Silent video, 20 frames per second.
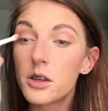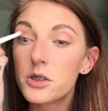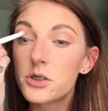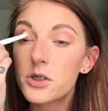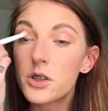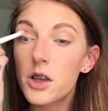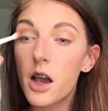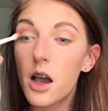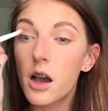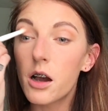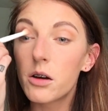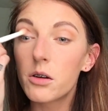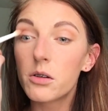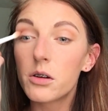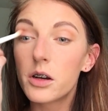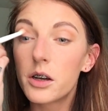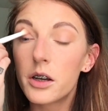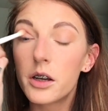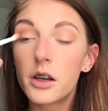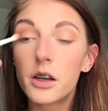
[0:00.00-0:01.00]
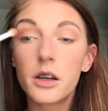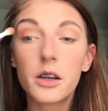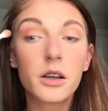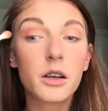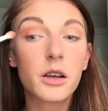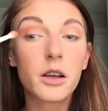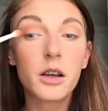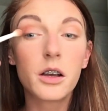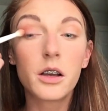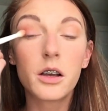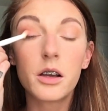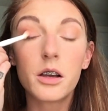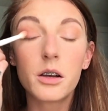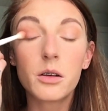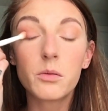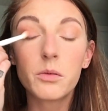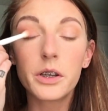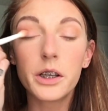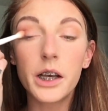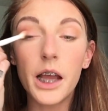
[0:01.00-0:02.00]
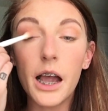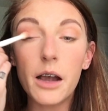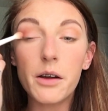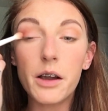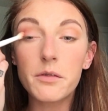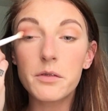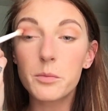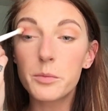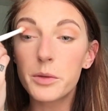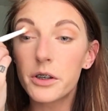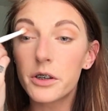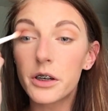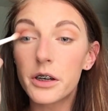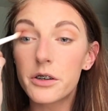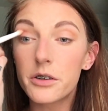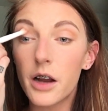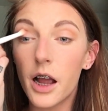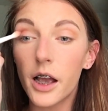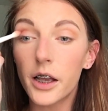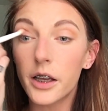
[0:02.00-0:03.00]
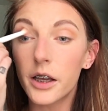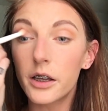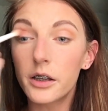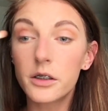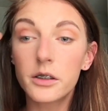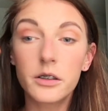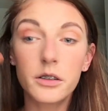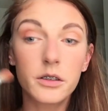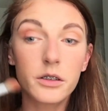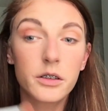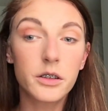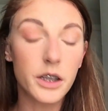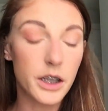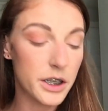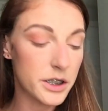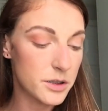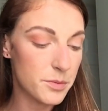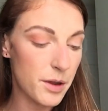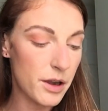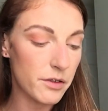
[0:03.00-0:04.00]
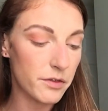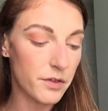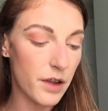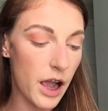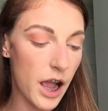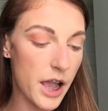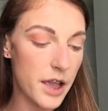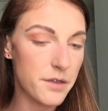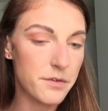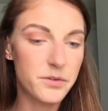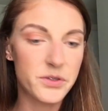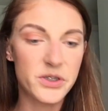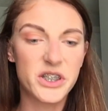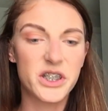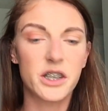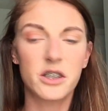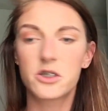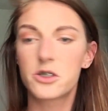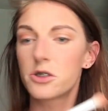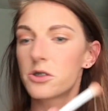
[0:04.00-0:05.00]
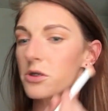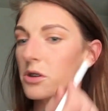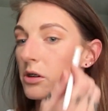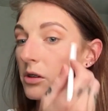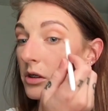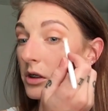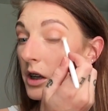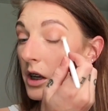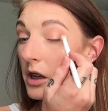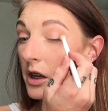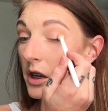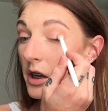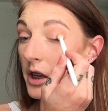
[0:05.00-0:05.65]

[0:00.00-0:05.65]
So we now have a bearded dragon. He's about 5-6 years old.